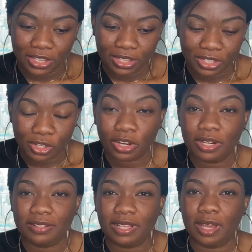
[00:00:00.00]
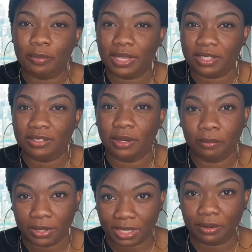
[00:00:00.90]
You're gonna start making some
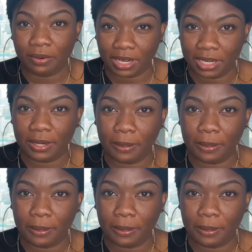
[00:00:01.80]
money, right?